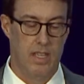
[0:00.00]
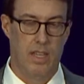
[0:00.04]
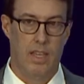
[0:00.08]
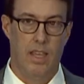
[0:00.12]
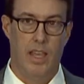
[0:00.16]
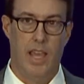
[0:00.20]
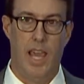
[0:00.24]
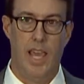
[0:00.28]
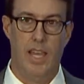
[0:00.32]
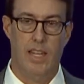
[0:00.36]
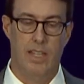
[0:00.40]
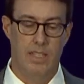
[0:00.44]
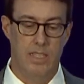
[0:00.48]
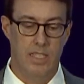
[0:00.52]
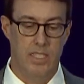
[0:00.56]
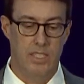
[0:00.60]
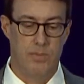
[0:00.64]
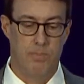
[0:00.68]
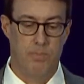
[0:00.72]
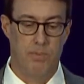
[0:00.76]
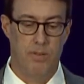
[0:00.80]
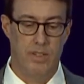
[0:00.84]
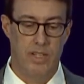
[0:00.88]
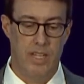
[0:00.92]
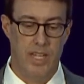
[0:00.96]
Analysts
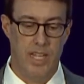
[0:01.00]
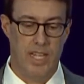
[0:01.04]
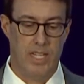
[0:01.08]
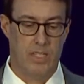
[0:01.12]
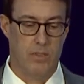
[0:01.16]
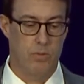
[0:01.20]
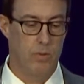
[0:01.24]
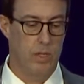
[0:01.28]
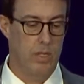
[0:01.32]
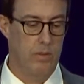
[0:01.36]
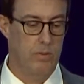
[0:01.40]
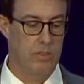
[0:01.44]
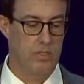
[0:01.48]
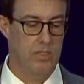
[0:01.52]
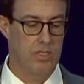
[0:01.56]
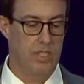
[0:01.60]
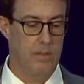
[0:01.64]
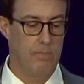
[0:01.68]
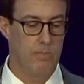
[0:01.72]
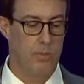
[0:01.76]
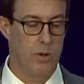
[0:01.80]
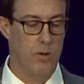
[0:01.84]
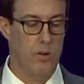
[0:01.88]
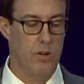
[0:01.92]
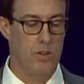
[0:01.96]
predict we will see
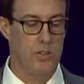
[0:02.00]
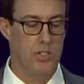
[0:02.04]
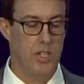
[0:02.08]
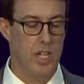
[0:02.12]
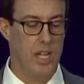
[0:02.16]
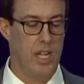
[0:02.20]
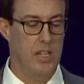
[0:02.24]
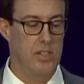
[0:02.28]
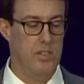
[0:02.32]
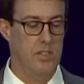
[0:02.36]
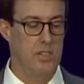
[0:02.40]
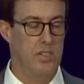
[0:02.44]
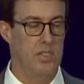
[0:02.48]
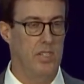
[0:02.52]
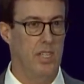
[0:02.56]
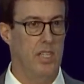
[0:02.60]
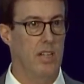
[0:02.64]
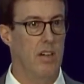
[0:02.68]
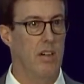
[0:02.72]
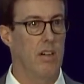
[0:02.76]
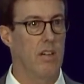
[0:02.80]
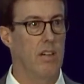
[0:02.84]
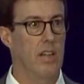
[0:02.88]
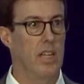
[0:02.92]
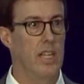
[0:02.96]
more changes in
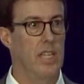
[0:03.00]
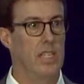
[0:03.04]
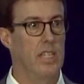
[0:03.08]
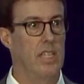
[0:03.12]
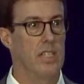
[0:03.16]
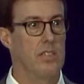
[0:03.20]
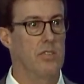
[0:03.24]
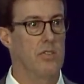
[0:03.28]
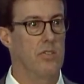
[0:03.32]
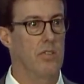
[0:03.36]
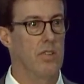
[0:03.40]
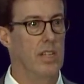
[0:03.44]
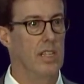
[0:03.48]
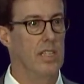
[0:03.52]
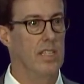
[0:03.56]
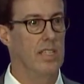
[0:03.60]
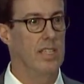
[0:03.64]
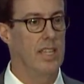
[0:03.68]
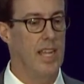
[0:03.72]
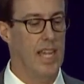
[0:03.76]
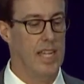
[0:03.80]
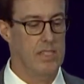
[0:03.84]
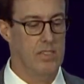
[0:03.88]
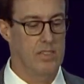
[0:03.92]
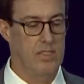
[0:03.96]
our industry in the
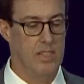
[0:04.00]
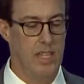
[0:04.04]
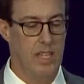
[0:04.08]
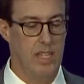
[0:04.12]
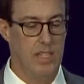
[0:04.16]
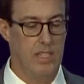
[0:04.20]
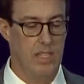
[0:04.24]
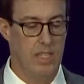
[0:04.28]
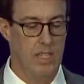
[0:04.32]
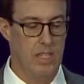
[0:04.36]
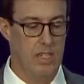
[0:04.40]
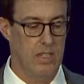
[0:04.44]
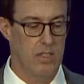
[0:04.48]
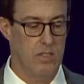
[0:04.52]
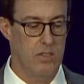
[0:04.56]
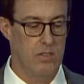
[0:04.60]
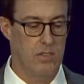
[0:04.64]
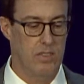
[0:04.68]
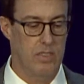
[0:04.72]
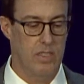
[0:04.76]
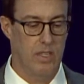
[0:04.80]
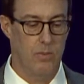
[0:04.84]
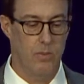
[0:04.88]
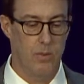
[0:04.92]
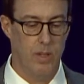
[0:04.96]
next 10 years
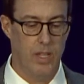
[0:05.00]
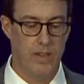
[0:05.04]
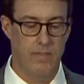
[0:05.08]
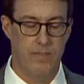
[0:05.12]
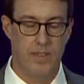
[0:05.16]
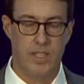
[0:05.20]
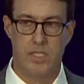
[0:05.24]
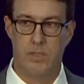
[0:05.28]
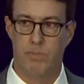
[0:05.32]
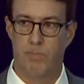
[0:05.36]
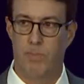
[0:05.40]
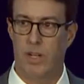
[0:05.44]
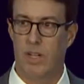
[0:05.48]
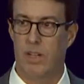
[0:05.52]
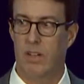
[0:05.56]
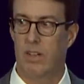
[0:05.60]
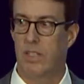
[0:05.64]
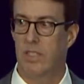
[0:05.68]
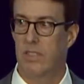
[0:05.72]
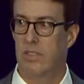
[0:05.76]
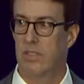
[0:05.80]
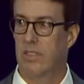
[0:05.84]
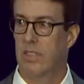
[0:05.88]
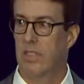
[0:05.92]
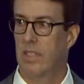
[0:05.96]
than we have
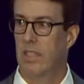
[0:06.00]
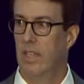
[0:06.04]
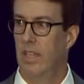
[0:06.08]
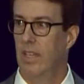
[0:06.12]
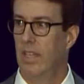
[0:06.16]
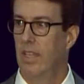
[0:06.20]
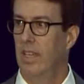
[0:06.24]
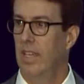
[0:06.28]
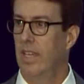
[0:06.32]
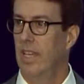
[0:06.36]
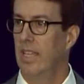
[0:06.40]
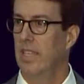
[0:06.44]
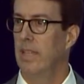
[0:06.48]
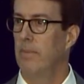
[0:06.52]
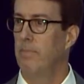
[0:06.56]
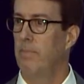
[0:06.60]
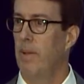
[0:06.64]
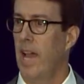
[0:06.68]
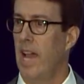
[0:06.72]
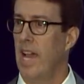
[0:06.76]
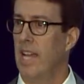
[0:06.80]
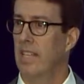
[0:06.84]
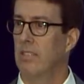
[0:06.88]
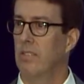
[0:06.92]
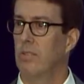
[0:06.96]
experienced in the
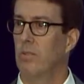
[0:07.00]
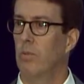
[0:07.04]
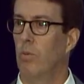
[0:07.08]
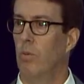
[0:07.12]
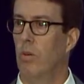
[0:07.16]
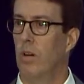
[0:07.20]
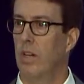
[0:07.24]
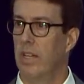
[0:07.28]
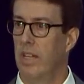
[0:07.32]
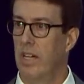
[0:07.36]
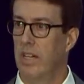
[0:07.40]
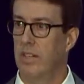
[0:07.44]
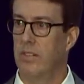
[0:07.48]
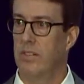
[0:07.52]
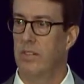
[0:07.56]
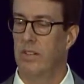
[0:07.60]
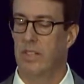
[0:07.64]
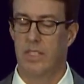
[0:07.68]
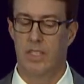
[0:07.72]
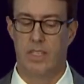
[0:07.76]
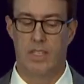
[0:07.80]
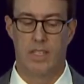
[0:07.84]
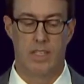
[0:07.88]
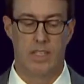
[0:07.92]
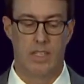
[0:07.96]
past 100.
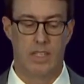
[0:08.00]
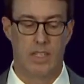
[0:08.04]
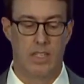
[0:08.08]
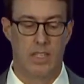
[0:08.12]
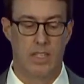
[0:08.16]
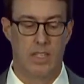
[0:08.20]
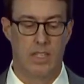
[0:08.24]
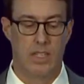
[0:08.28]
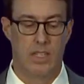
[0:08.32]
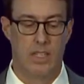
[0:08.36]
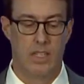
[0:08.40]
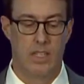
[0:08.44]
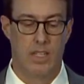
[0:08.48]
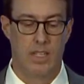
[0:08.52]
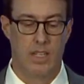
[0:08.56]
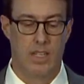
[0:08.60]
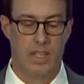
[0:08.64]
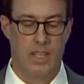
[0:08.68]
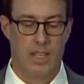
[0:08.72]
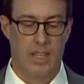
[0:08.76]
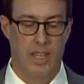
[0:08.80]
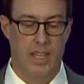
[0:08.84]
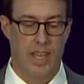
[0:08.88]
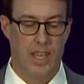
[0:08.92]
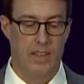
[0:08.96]

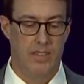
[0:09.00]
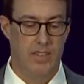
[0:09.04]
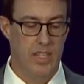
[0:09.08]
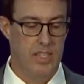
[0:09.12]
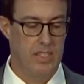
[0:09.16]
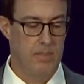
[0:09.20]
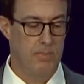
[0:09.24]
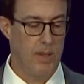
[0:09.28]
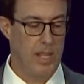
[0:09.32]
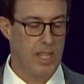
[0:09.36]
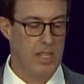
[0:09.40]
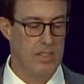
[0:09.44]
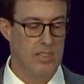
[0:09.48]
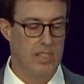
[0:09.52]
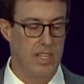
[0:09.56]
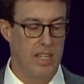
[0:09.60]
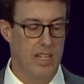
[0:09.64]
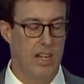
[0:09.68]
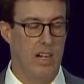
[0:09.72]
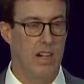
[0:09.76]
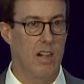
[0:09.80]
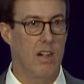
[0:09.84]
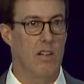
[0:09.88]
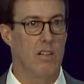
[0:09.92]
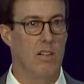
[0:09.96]
And this means that
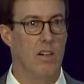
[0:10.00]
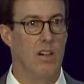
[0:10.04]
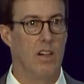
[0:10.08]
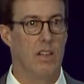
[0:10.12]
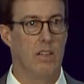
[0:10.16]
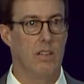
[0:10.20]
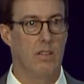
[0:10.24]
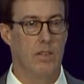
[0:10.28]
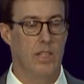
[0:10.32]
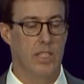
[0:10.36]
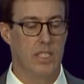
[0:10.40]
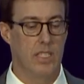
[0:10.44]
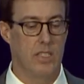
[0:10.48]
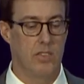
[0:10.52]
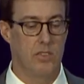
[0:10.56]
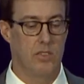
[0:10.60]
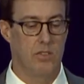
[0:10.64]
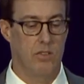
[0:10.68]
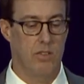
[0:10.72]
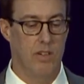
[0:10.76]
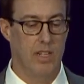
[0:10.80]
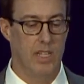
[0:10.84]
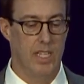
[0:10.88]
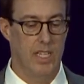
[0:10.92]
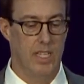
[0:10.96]
our auto
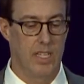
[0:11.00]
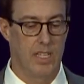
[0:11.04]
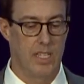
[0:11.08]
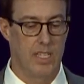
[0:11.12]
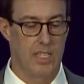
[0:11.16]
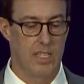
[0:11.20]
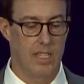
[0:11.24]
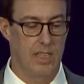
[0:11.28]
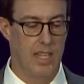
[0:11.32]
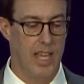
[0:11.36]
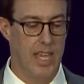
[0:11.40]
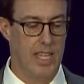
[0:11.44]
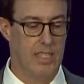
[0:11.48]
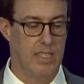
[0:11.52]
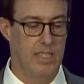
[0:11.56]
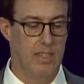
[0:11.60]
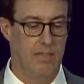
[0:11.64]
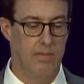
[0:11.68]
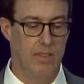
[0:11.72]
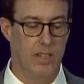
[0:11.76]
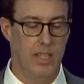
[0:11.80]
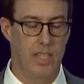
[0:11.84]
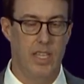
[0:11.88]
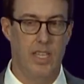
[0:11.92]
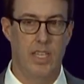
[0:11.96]
industry
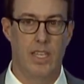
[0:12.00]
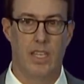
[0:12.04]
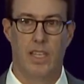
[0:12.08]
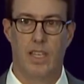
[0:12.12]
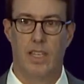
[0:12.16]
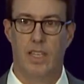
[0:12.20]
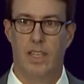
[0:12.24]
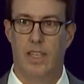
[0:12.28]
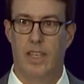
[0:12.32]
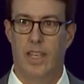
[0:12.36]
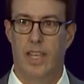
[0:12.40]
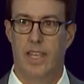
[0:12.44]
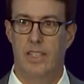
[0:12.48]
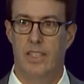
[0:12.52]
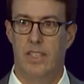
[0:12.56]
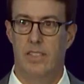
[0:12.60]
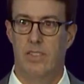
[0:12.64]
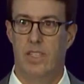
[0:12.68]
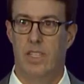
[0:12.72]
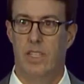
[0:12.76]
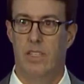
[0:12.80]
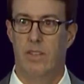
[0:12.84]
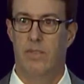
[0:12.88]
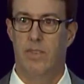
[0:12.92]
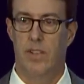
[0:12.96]
collectively and as
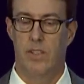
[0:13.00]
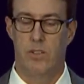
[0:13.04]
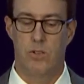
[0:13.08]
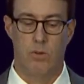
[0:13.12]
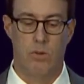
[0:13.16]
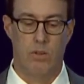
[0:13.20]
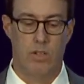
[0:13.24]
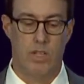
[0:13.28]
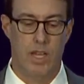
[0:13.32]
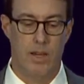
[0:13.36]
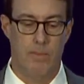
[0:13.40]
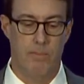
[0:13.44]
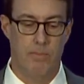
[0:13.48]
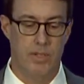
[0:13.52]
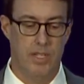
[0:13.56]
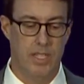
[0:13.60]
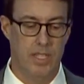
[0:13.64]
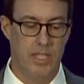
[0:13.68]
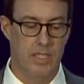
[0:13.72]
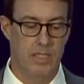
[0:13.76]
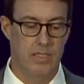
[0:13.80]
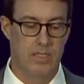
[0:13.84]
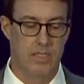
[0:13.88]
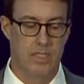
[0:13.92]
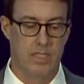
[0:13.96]
individual
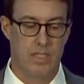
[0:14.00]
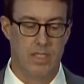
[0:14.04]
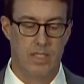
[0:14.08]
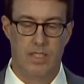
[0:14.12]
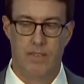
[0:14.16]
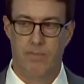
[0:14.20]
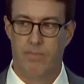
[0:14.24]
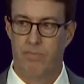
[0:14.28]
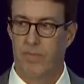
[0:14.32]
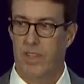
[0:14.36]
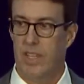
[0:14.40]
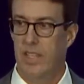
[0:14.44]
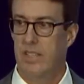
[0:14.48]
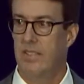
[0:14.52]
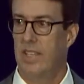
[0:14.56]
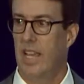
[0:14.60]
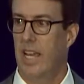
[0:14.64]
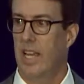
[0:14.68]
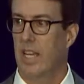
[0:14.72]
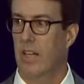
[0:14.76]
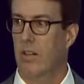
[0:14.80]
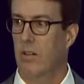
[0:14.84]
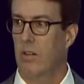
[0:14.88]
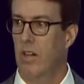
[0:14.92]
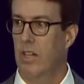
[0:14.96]
companies is at
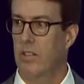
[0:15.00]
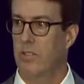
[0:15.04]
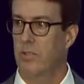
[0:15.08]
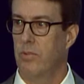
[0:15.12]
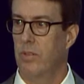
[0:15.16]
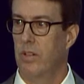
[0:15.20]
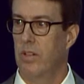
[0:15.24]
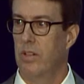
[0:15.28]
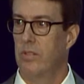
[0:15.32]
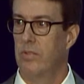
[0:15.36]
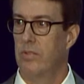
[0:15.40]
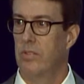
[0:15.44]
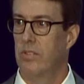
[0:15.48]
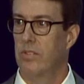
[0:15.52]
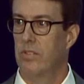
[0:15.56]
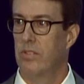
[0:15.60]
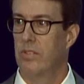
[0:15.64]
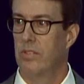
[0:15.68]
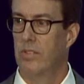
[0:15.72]
a crossroads.